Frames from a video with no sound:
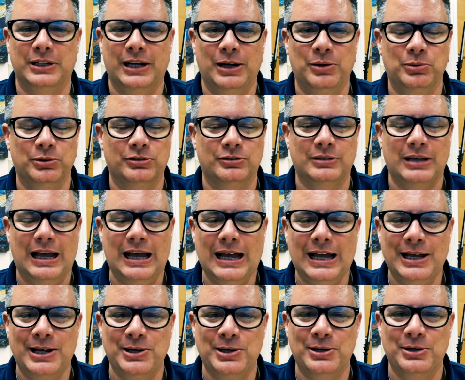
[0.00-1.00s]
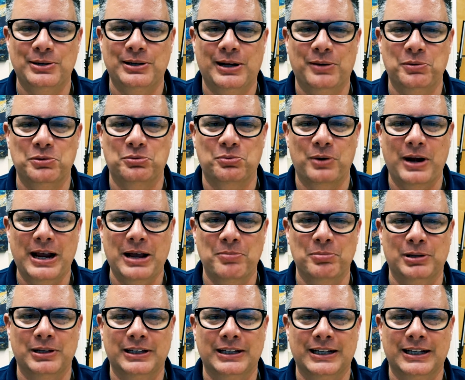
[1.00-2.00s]
I was tired, I was
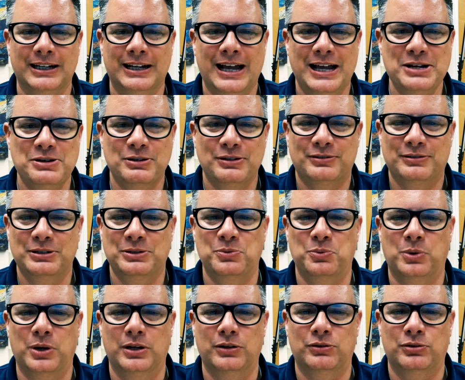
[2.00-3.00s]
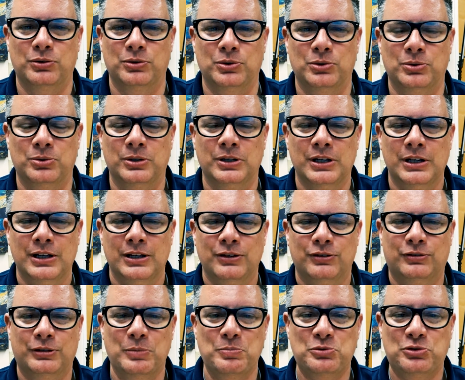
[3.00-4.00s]
rambling, and I just didn't want to
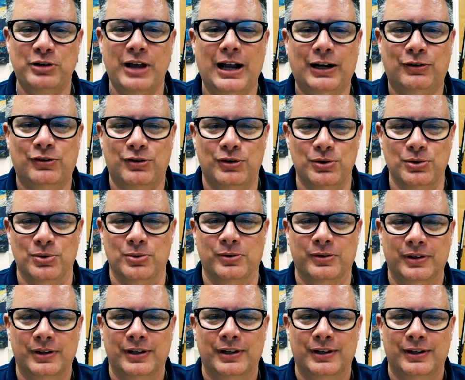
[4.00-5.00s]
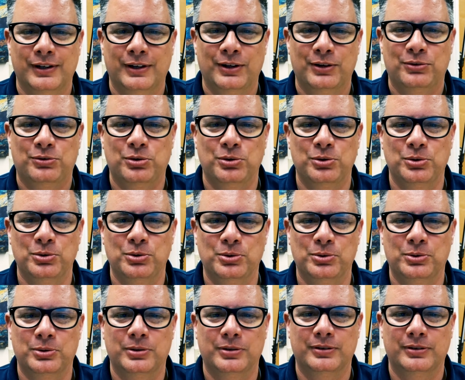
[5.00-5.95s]
subject you to